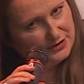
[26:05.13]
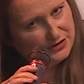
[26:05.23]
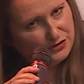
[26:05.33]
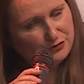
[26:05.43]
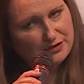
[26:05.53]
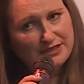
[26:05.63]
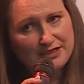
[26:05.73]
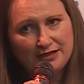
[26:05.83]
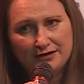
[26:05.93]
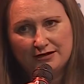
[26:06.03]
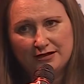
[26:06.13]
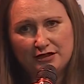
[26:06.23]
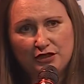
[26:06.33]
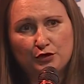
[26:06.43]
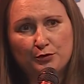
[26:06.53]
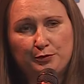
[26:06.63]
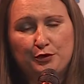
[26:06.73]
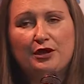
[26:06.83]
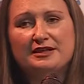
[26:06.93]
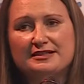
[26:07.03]
to really, you know, put
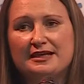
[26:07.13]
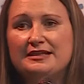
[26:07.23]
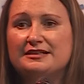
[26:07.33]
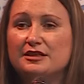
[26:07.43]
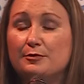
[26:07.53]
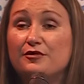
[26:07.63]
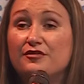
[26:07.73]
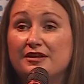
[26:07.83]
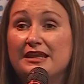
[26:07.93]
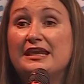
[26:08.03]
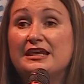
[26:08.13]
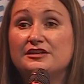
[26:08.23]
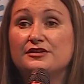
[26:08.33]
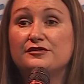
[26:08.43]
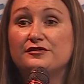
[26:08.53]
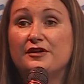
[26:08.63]
aside some of the negative